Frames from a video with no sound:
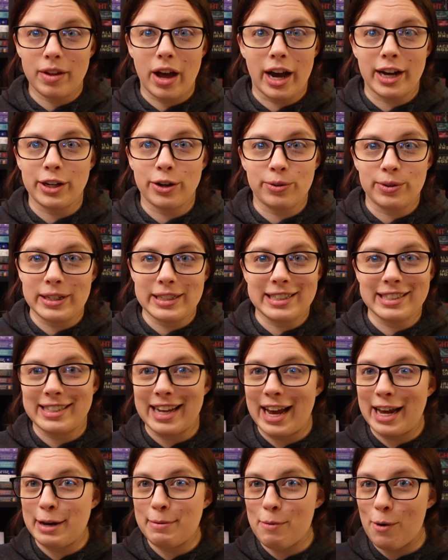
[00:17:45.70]
I don't need to
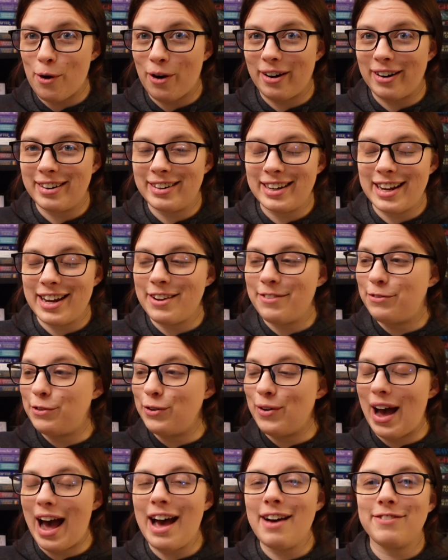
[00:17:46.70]
say anymore. If
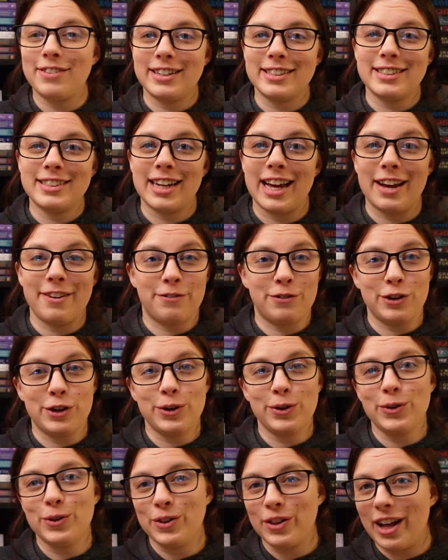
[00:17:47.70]
you haven't, if
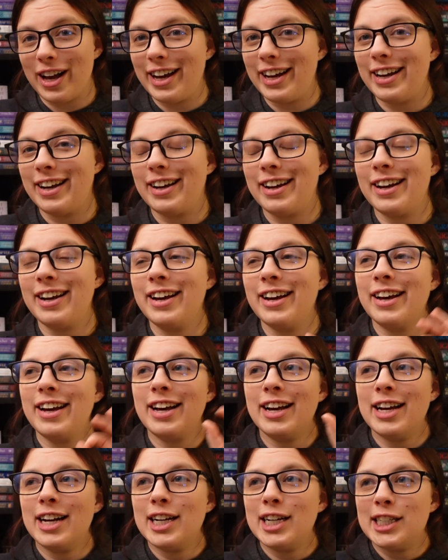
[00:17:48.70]
you like
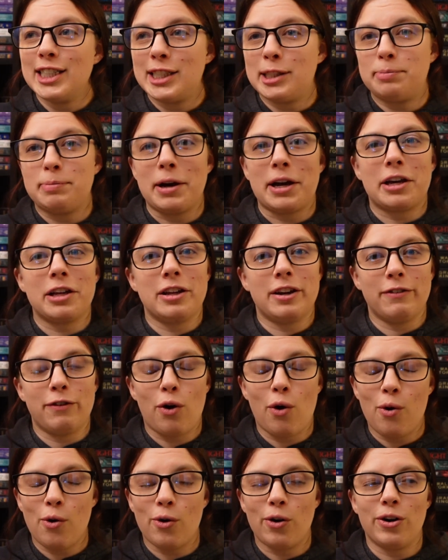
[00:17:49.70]
speculative
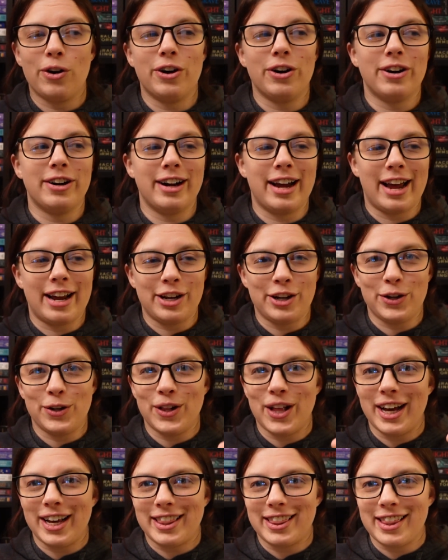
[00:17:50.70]
horror and you
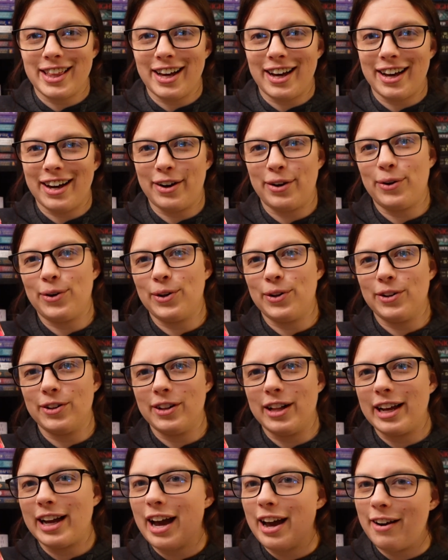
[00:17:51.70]
like the whole
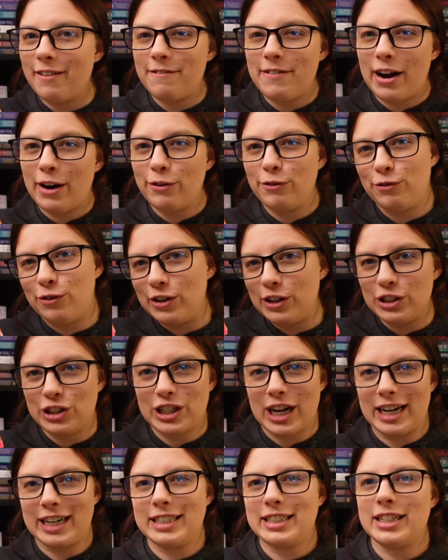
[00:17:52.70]
like kind of found footage
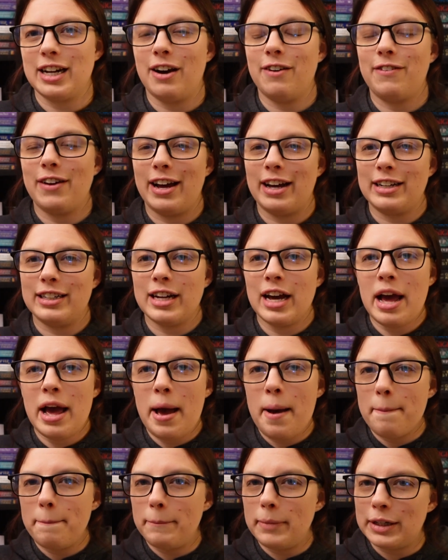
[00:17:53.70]
kind of stuff and
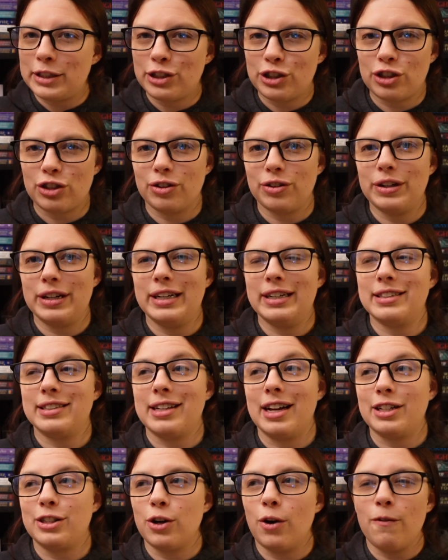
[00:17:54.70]
mysteries
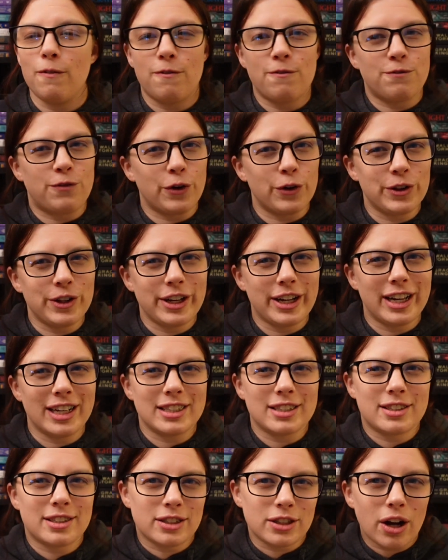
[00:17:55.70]
that don't fully
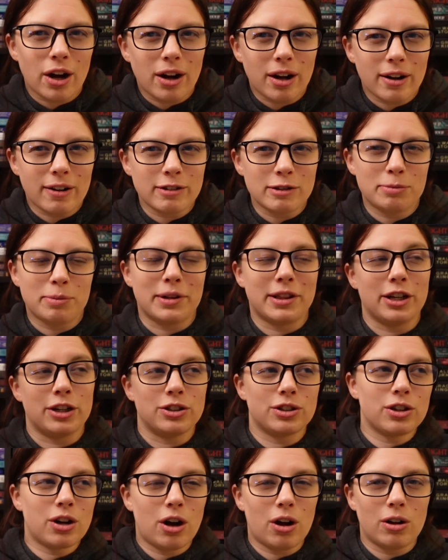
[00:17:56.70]
get solved, but
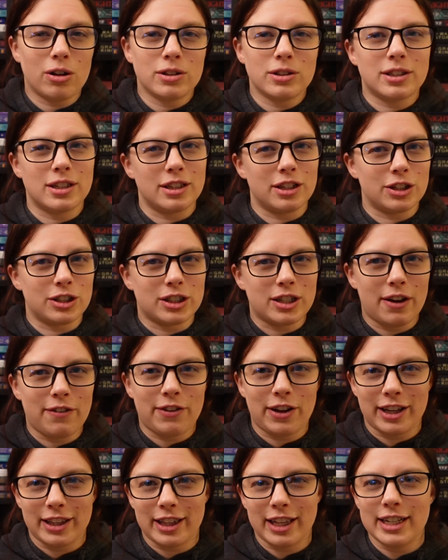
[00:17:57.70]
there's cults and there's stuff
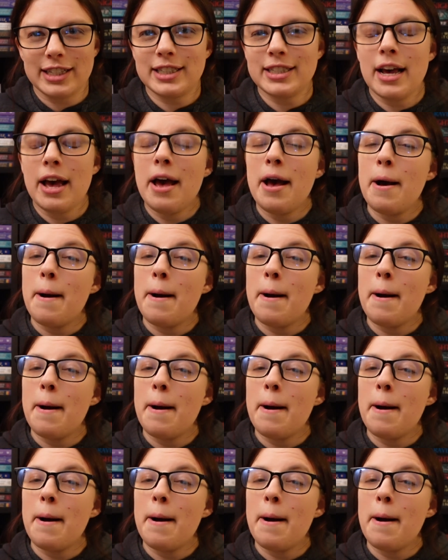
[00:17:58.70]
like this,